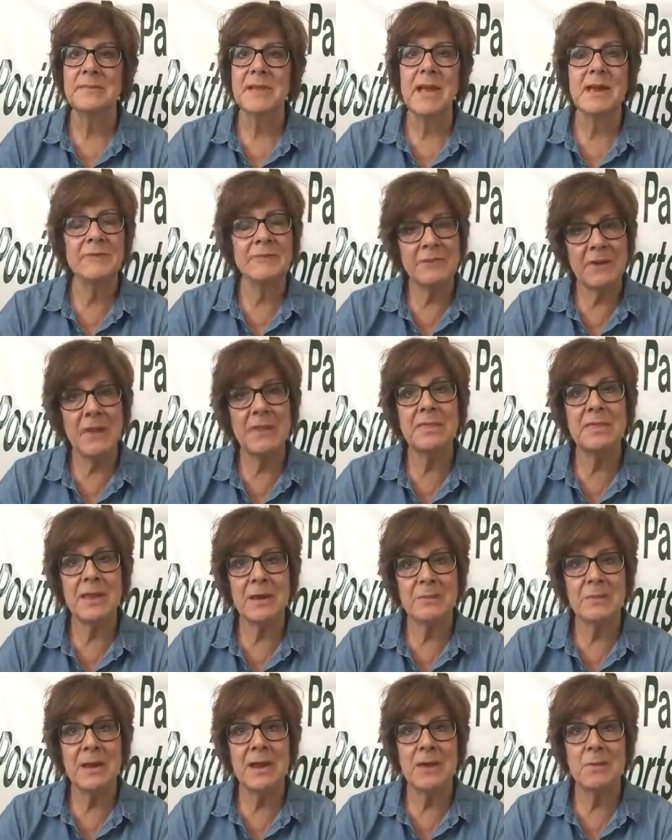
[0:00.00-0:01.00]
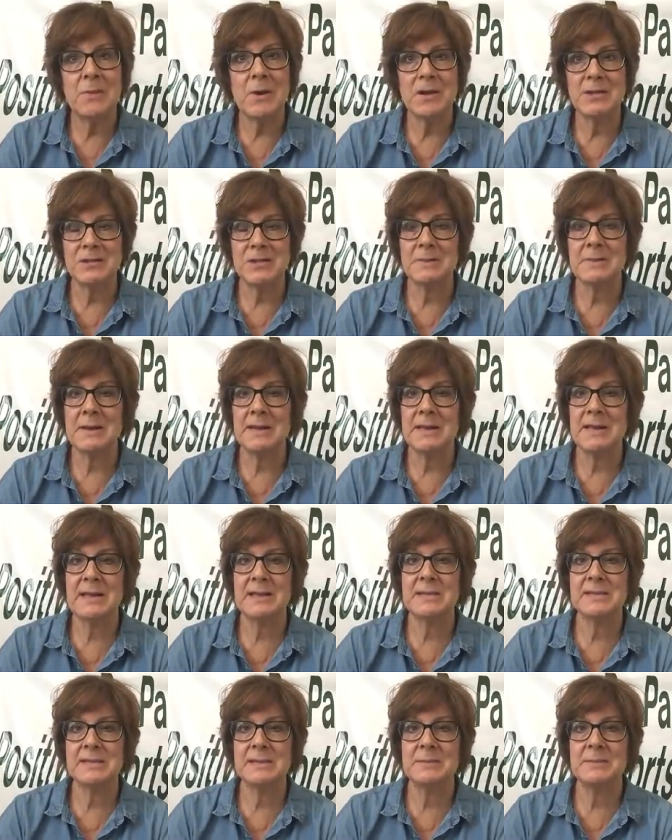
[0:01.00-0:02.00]
I felt that way watching my
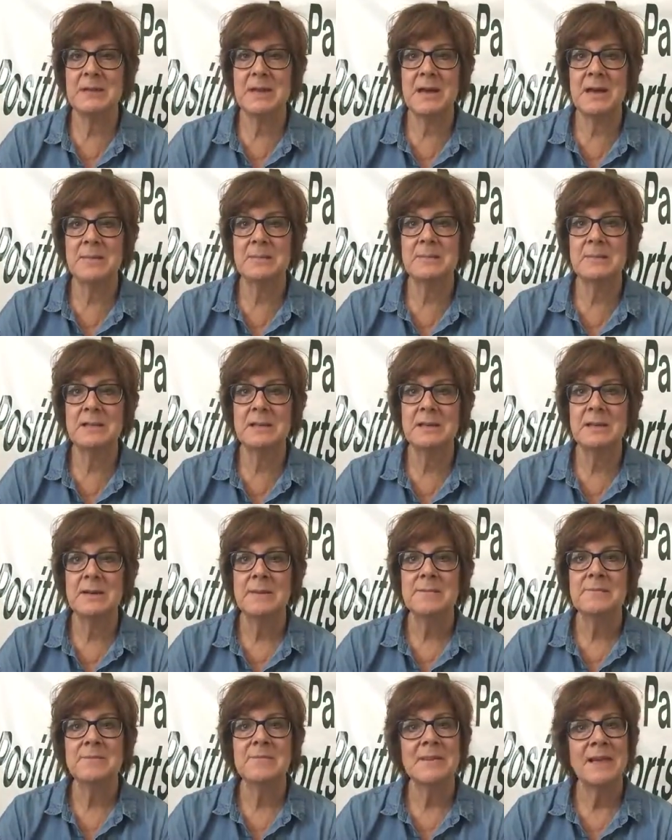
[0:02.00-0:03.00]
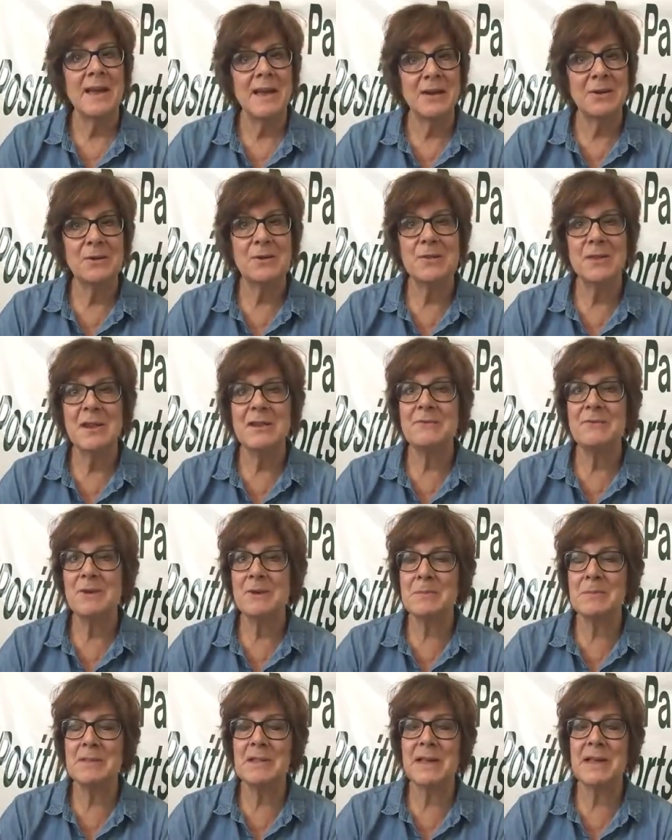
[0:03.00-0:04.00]
kids sometimes. I don't know that I
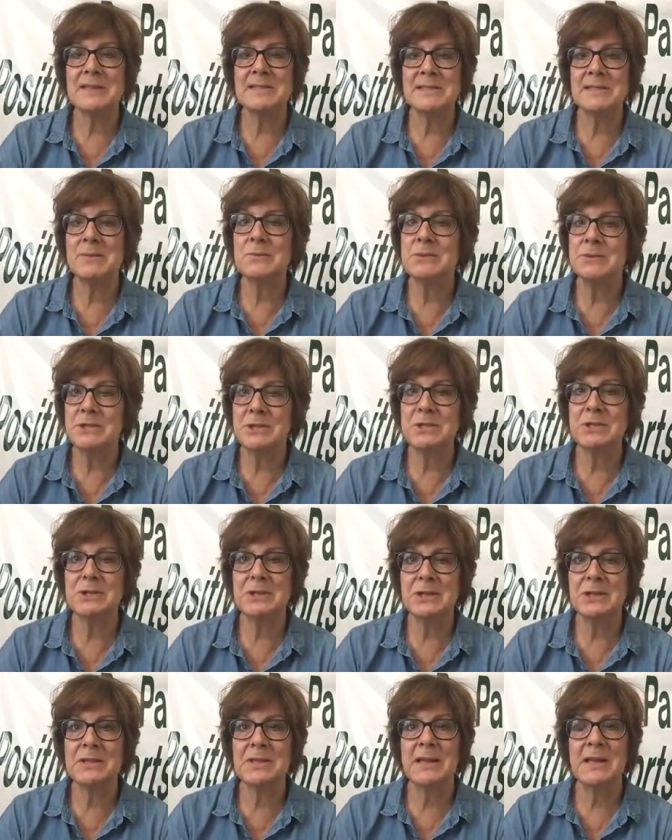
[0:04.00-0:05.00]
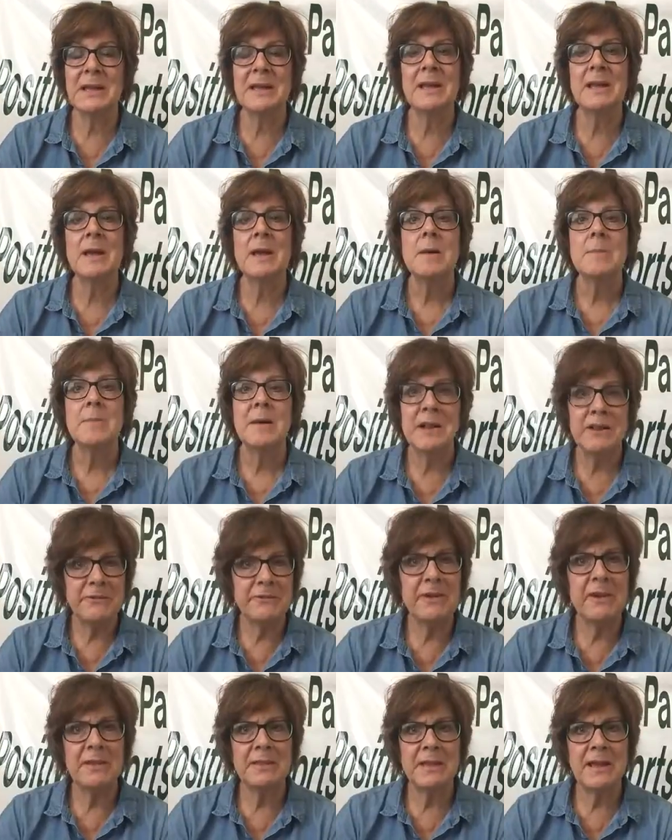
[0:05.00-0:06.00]
verbalized it, which is a good thing, but I
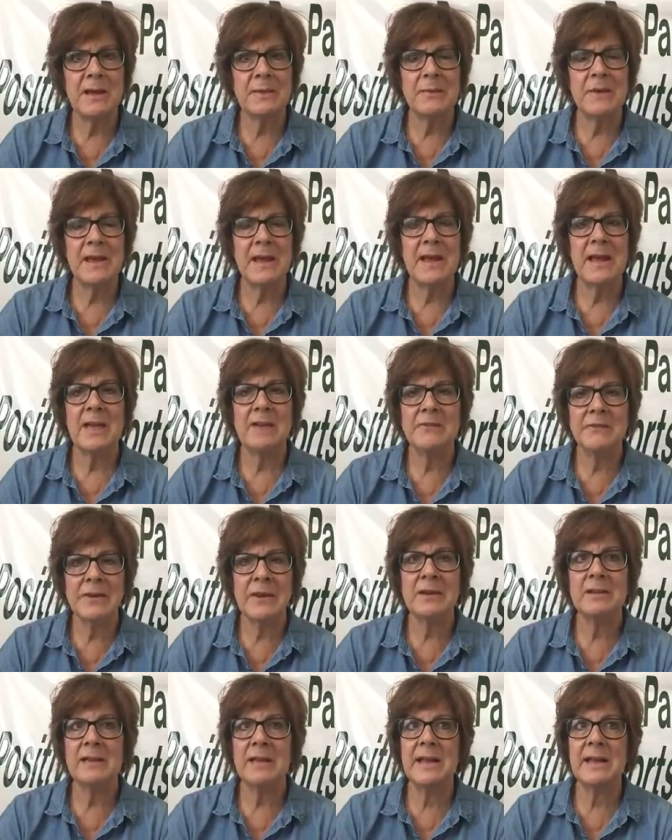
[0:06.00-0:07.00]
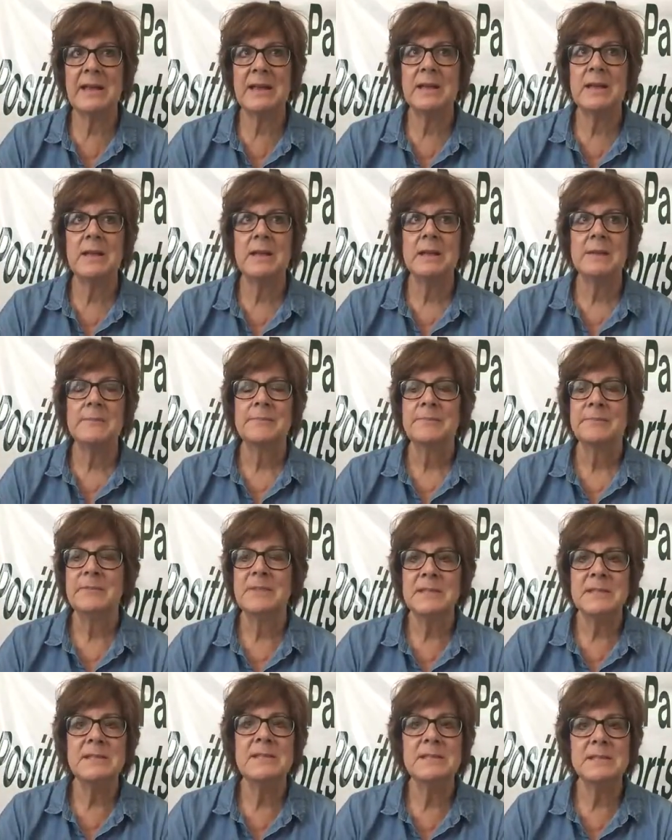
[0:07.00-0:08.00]
felt that way. I felt like
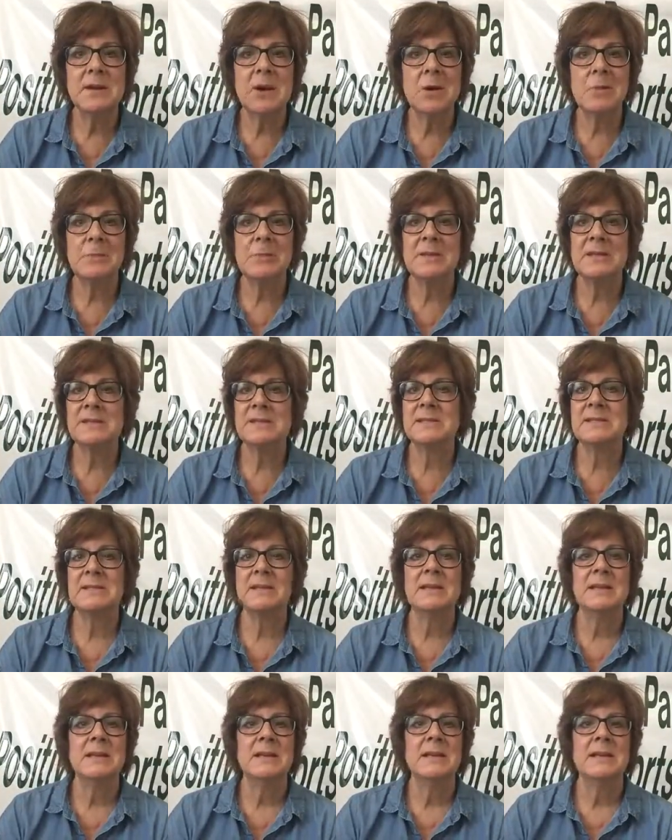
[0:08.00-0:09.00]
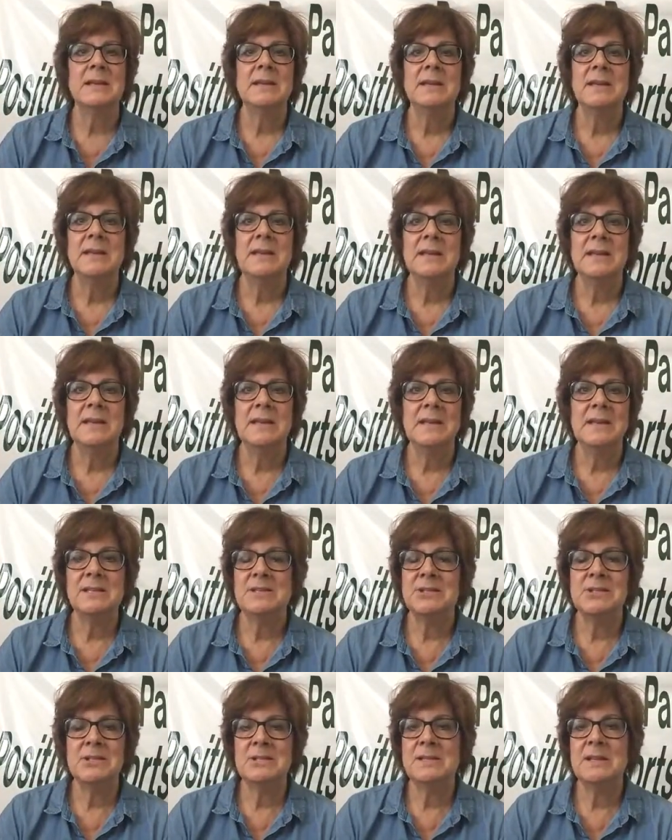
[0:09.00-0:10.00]
this is hopeless.
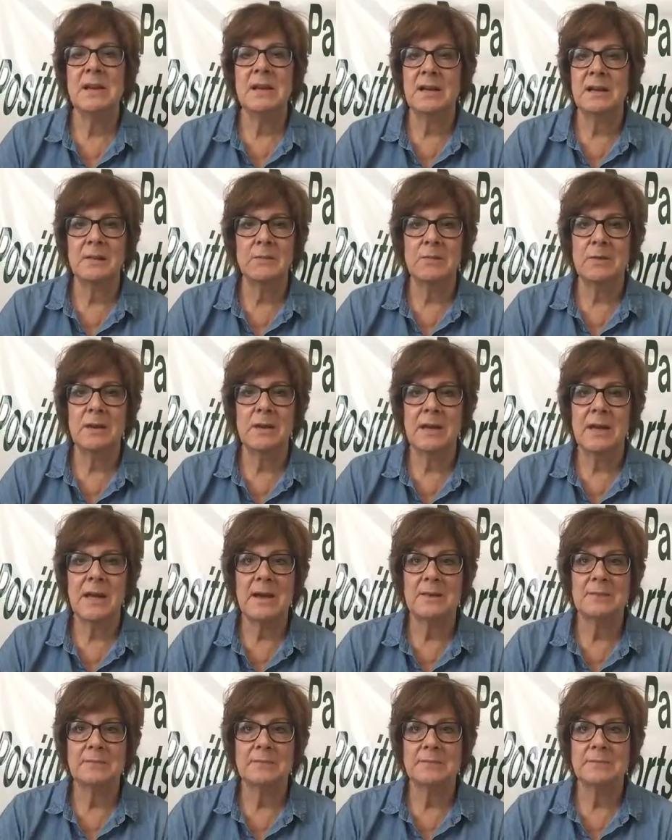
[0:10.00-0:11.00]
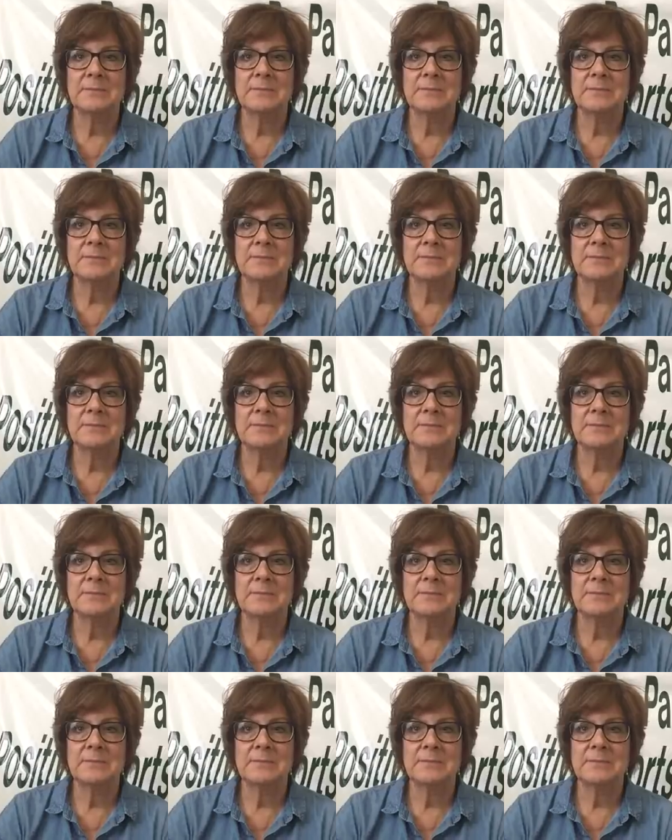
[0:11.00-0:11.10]
It's just not going to work out.